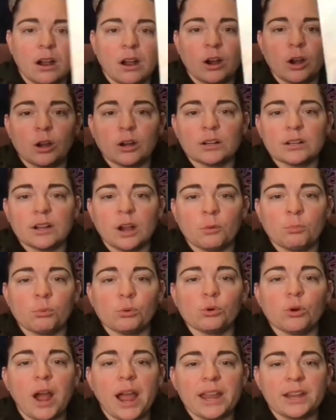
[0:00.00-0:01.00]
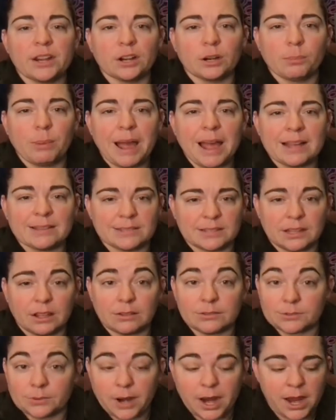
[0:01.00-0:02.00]
are brighter
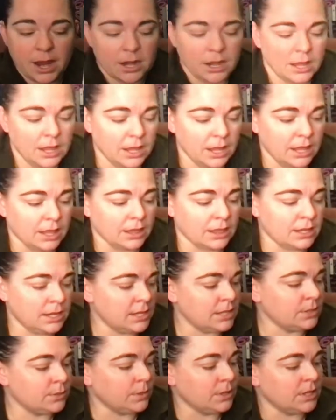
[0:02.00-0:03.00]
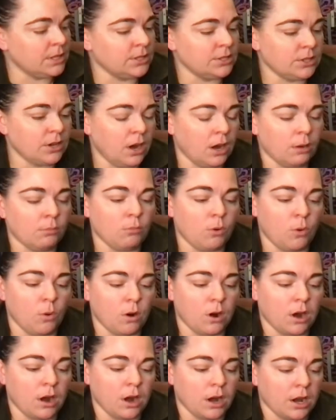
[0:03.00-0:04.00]
pastels, right? These ones are
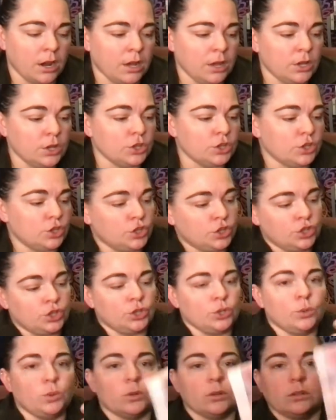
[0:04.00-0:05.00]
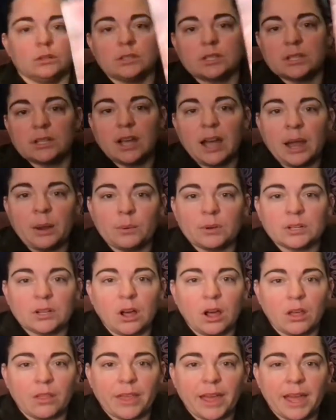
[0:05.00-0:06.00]
more jeweled, I would
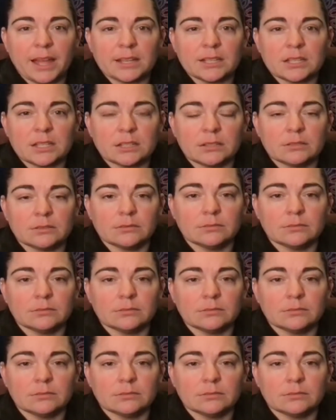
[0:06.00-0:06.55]
call that.